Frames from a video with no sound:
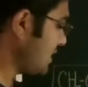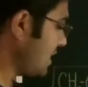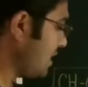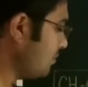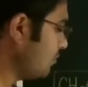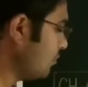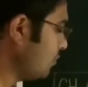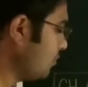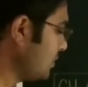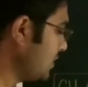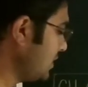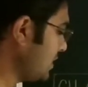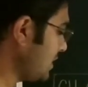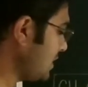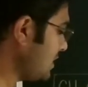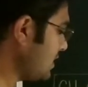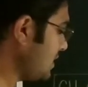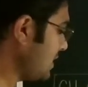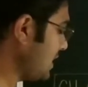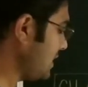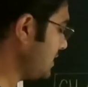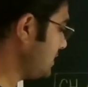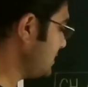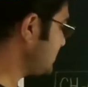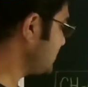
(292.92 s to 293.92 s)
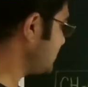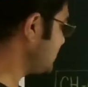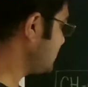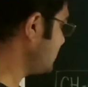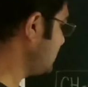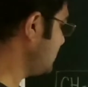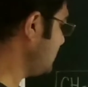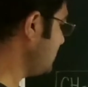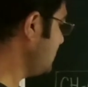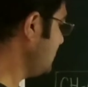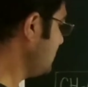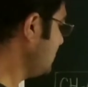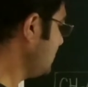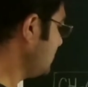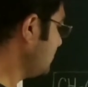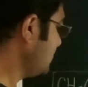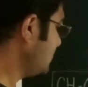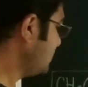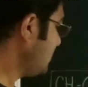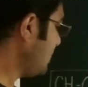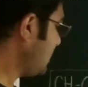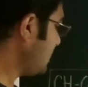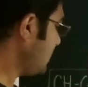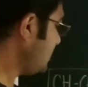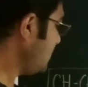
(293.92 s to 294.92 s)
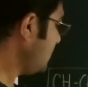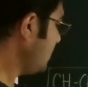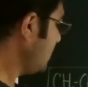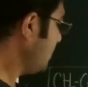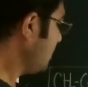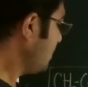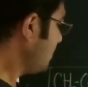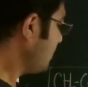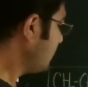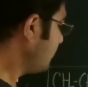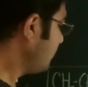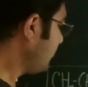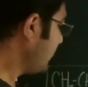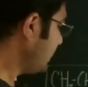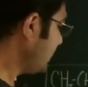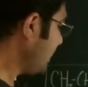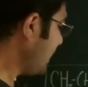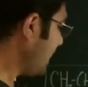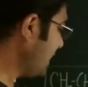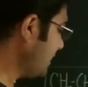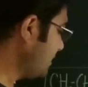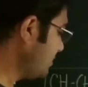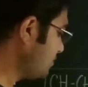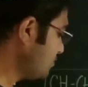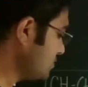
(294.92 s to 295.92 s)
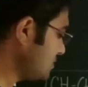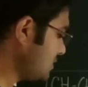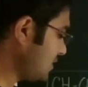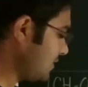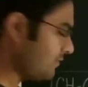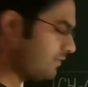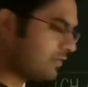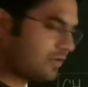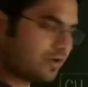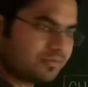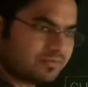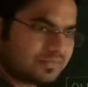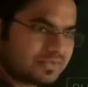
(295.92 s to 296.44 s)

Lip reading: ammonia, NH3, then one hydrogen from